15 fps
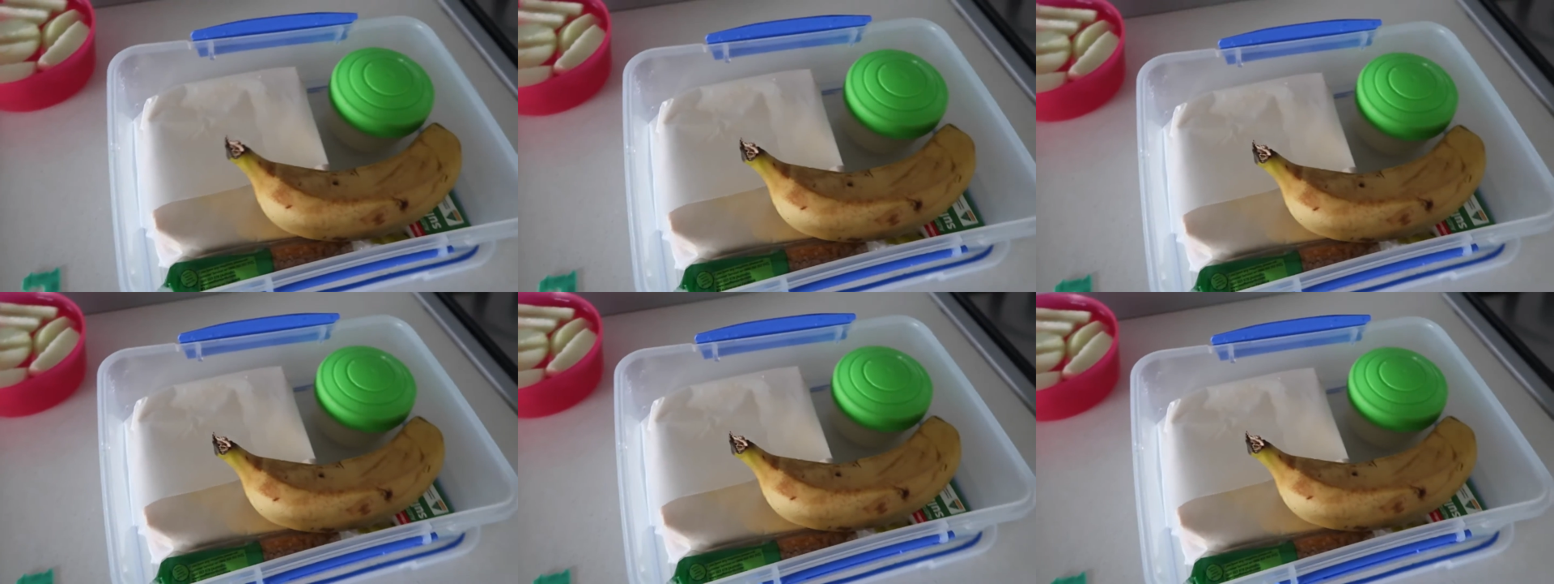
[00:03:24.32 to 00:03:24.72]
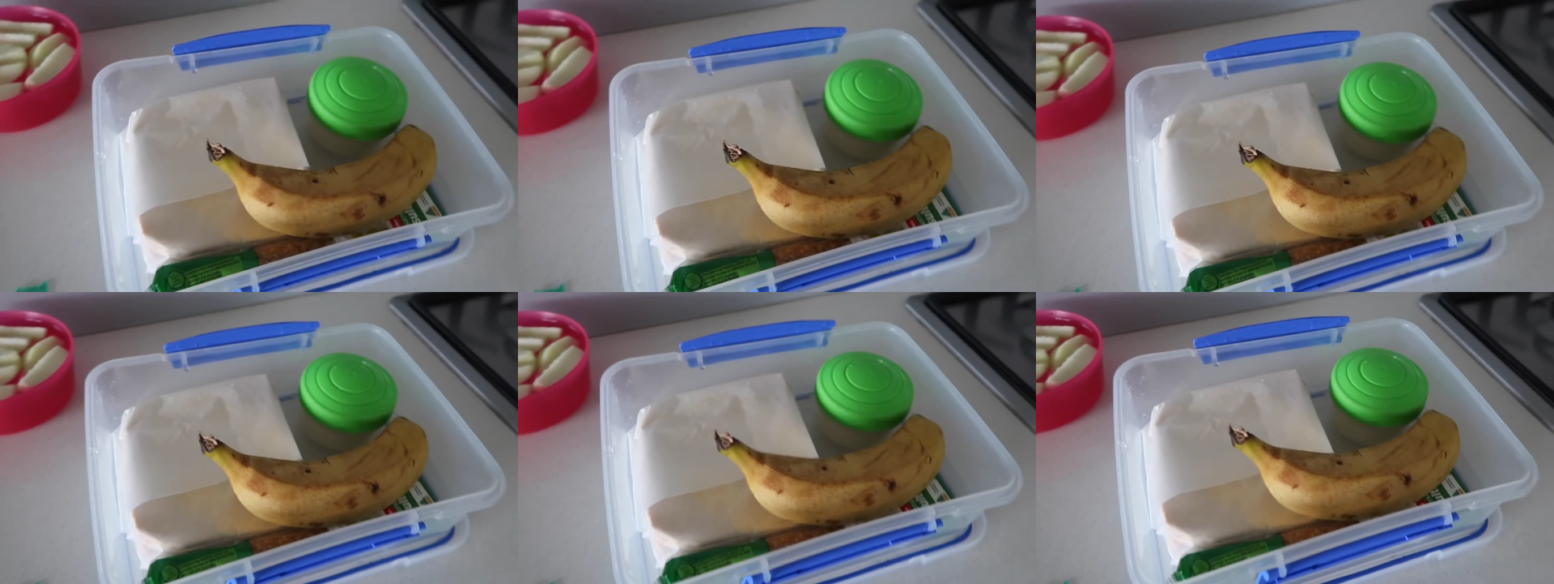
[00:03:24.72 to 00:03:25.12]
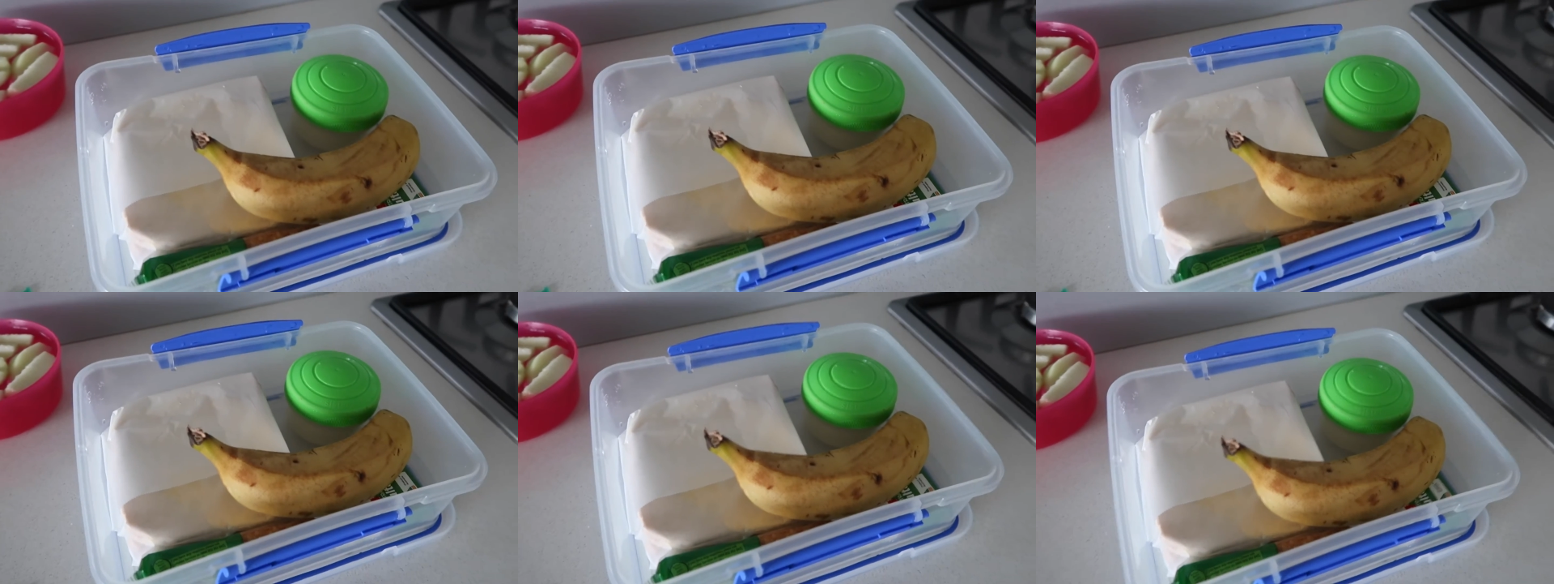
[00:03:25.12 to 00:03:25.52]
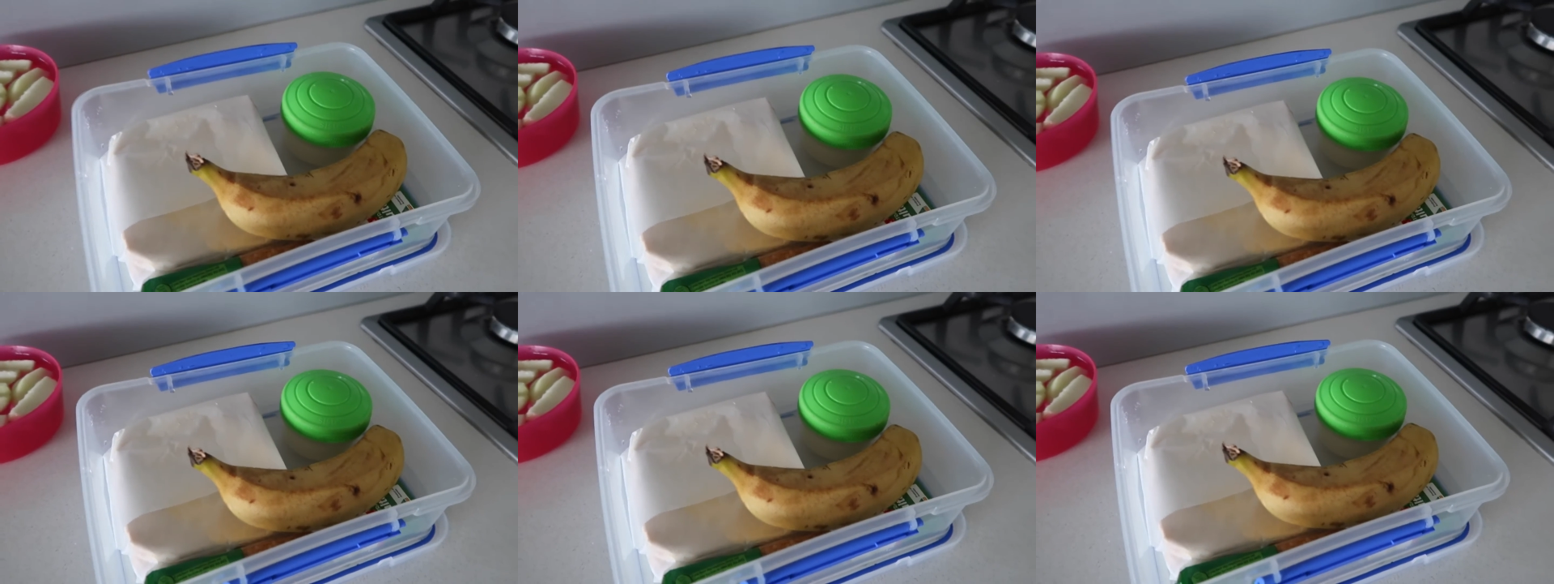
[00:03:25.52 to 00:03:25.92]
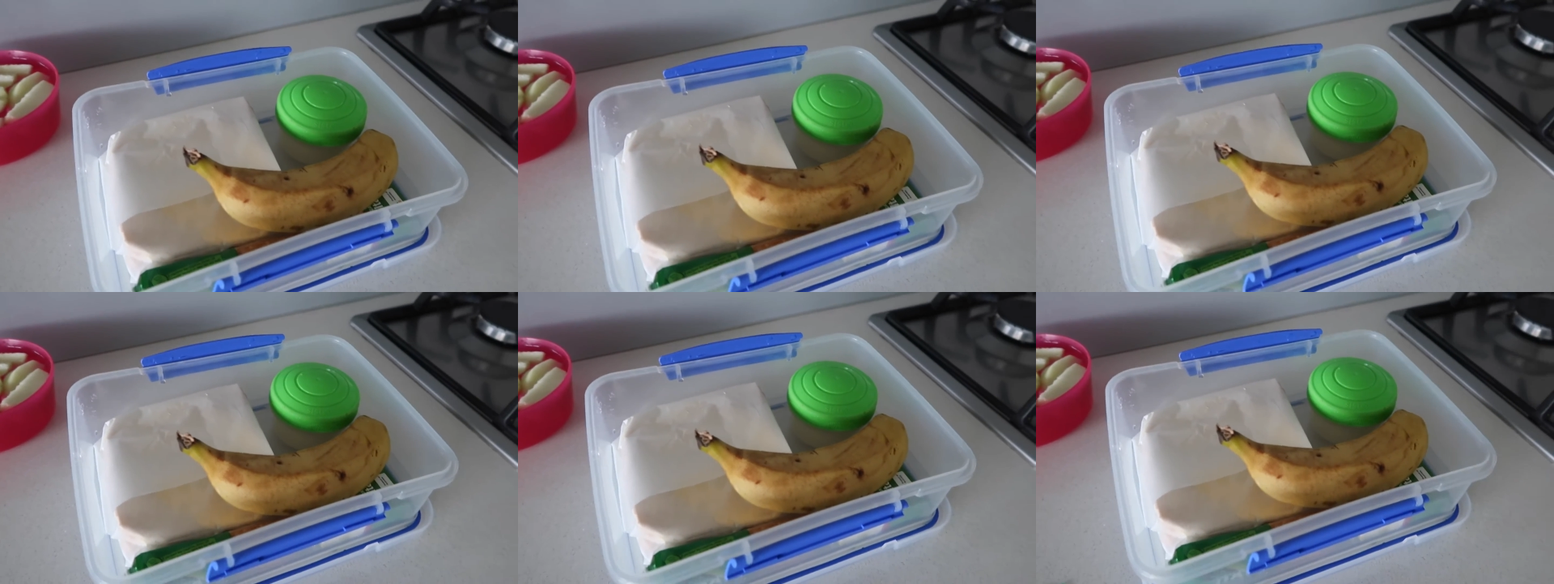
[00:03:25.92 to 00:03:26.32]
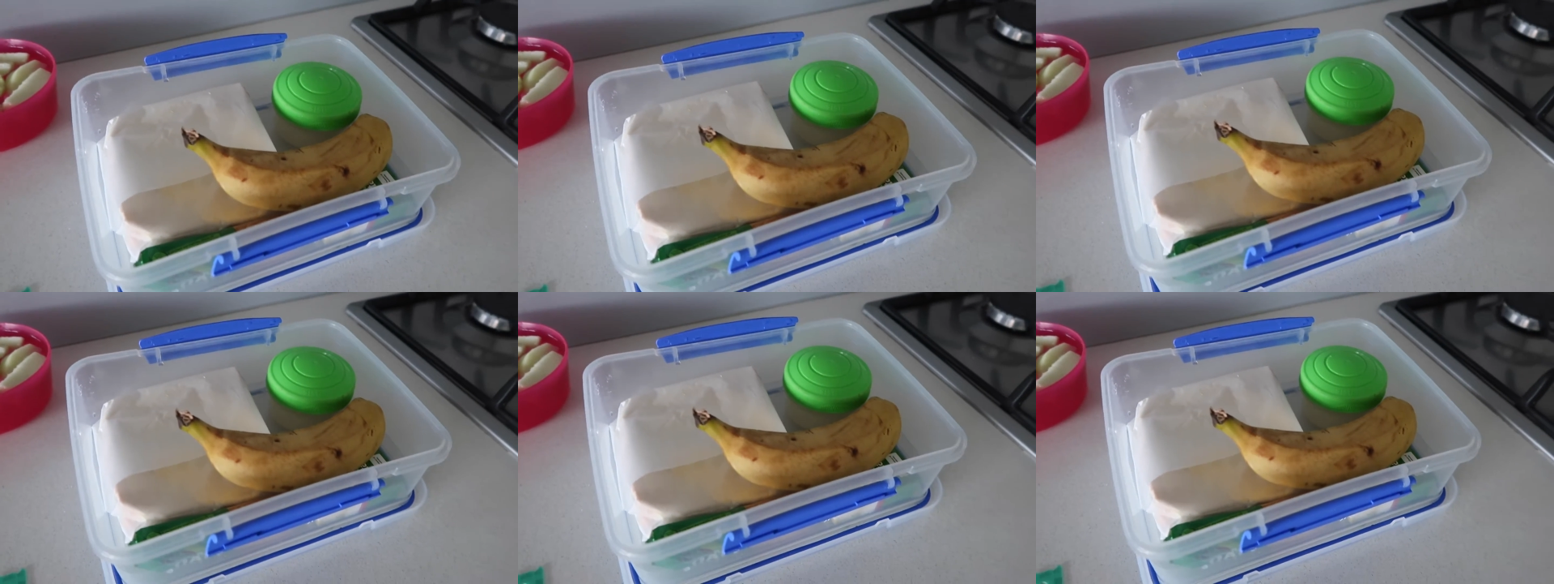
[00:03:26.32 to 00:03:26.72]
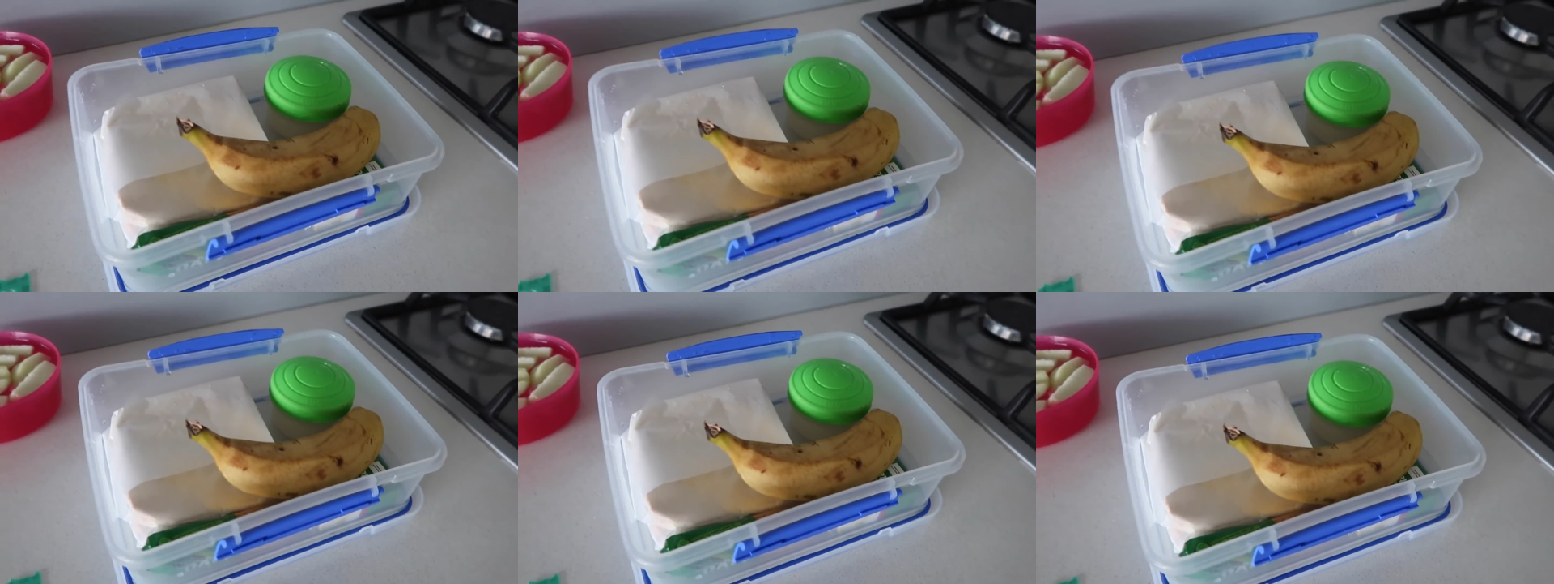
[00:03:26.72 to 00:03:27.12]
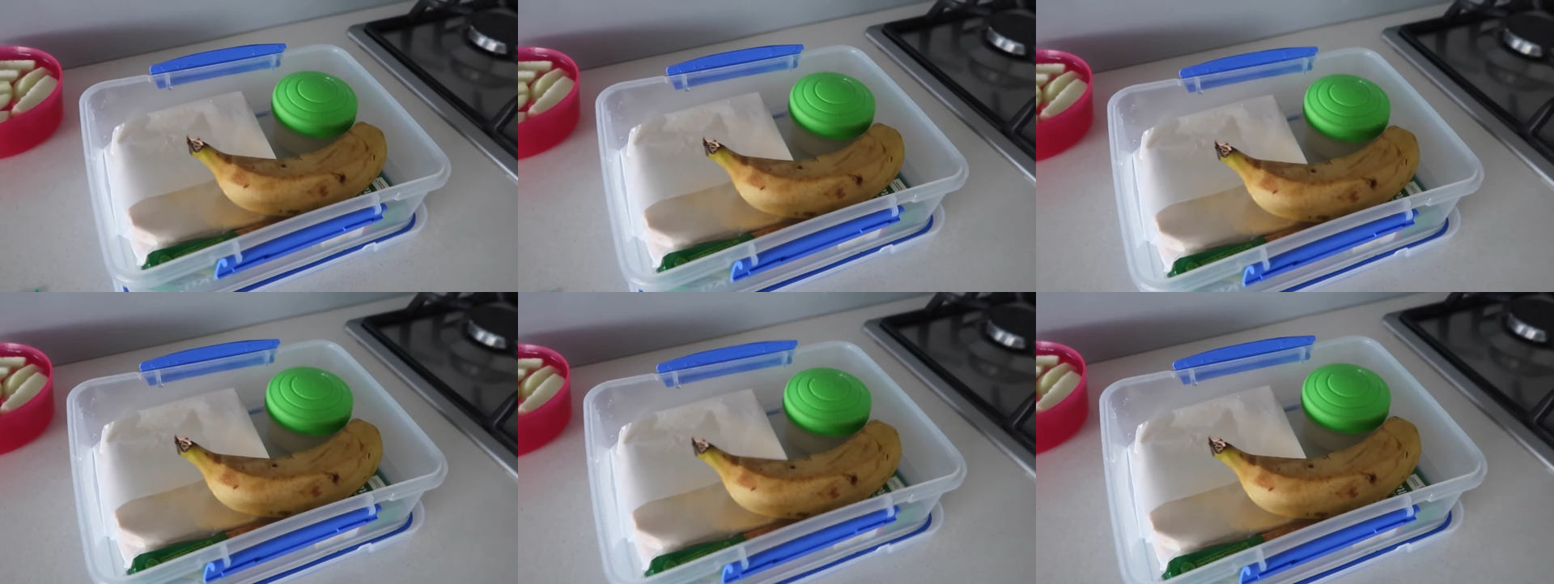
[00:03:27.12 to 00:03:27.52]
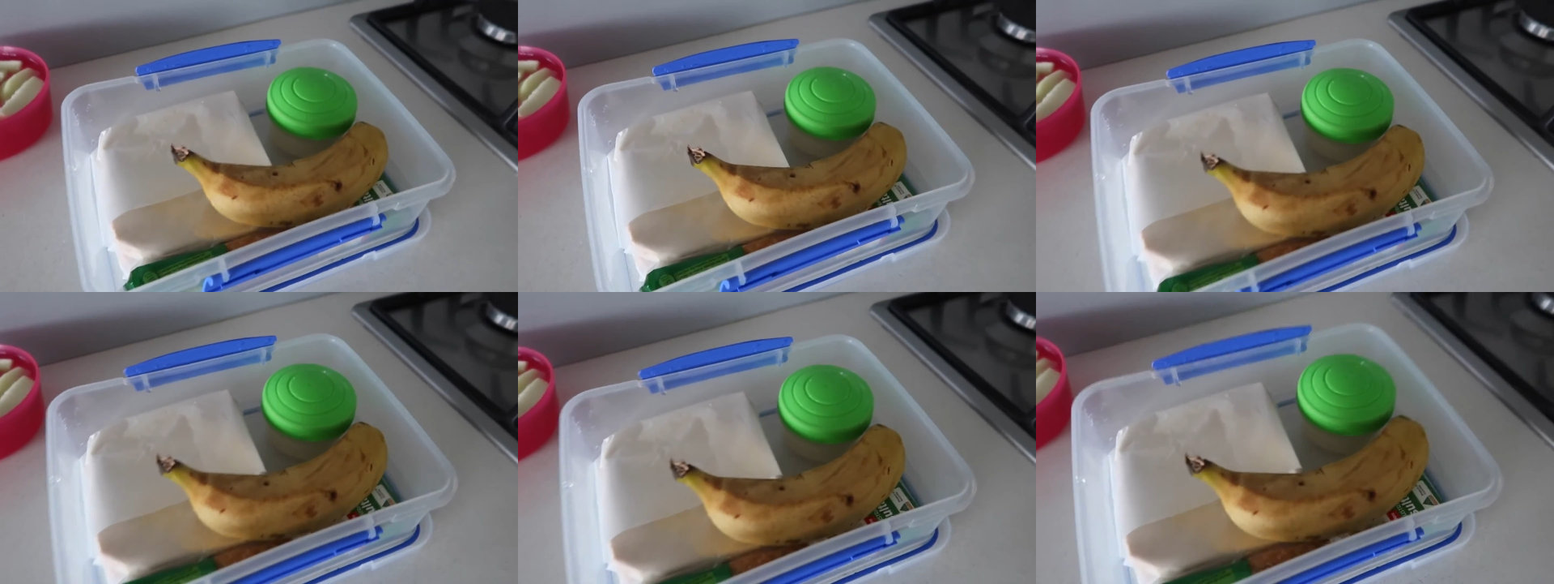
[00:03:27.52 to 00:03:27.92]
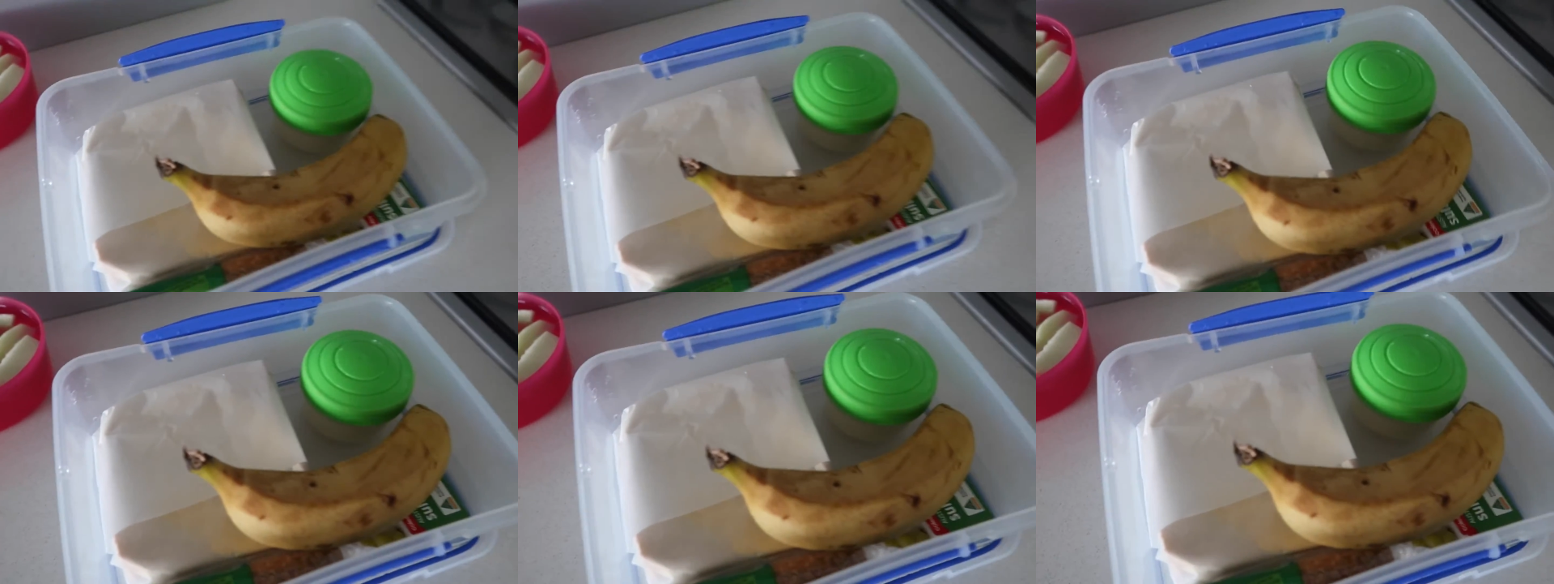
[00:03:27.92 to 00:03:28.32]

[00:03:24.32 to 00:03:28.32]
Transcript: Nobody's mouth can be seen.